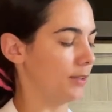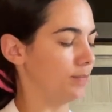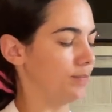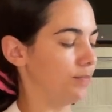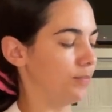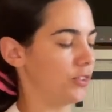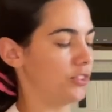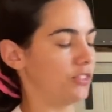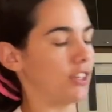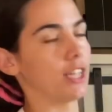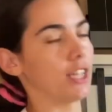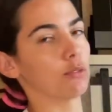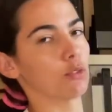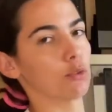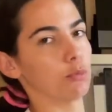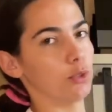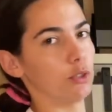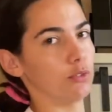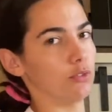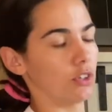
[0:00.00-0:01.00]
stain
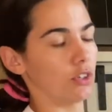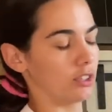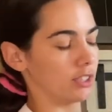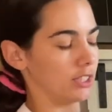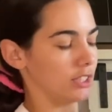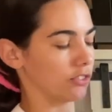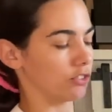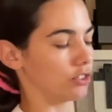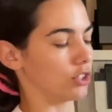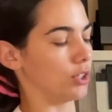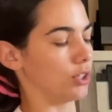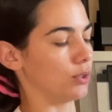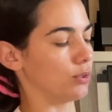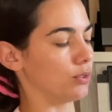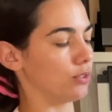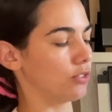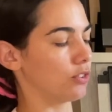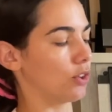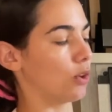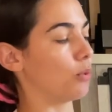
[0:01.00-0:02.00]
removal on his clothes.
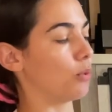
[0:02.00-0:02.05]
So